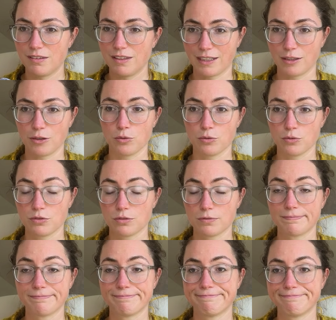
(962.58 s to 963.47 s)
neck
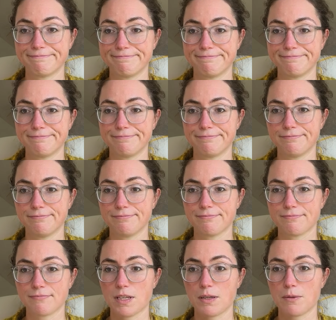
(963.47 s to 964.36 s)
holes.
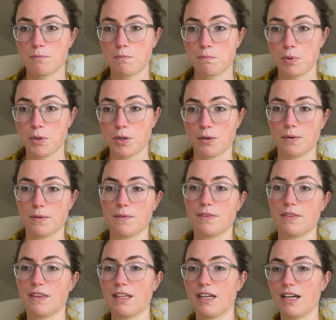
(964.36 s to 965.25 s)
But
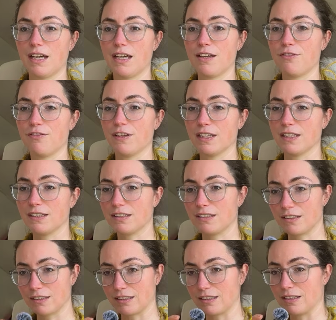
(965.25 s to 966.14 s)
I
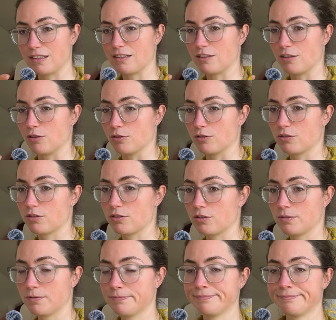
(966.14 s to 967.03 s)
think this
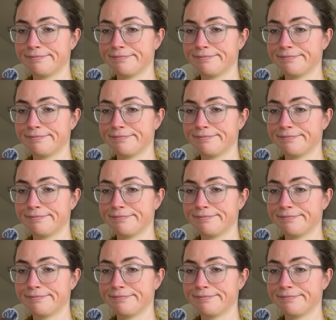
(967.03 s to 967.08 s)
looks